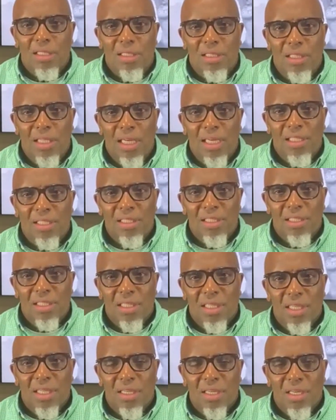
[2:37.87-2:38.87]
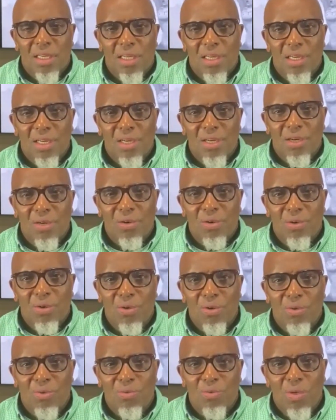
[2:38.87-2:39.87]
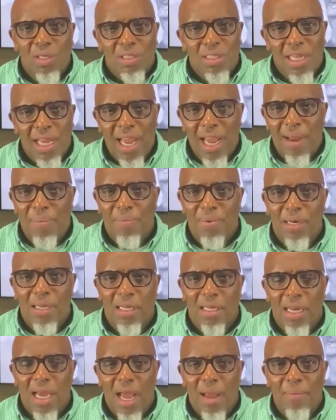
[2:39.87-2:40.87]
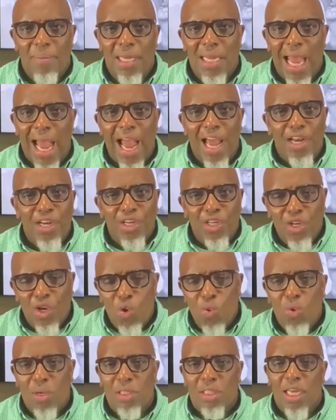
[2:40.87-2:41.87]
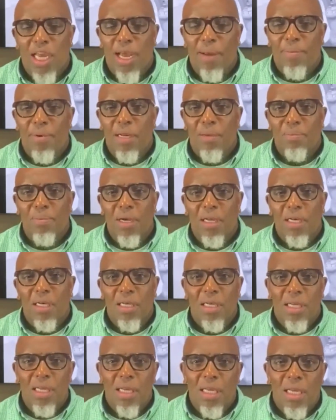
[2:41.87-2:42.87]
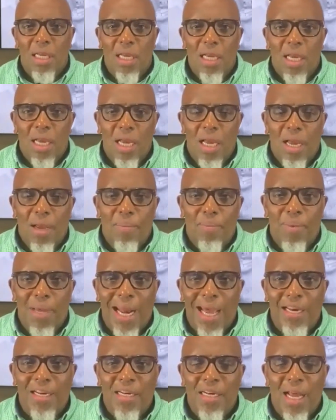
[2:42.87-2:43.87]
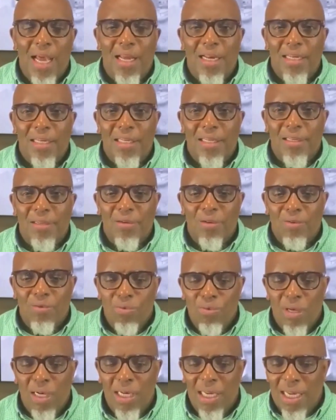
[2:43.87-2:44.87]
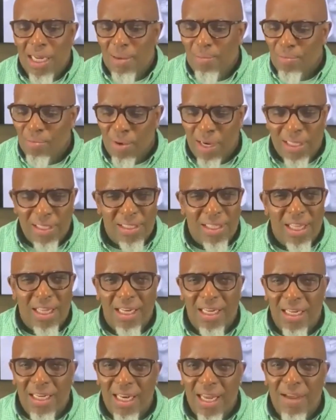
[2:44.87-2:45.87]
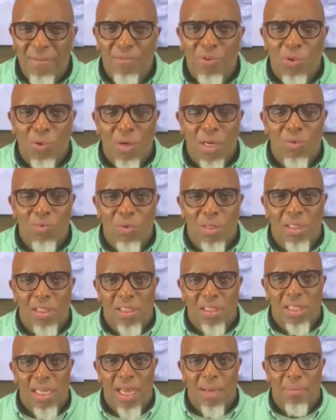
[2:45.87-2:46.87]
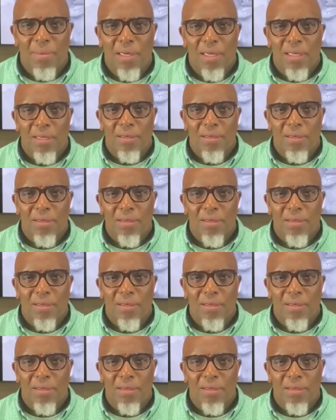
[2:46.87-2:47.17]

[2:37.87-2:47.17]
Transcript: just what's happening. I mean, I know what's happening, but I did not really embrace the level in which it's happening.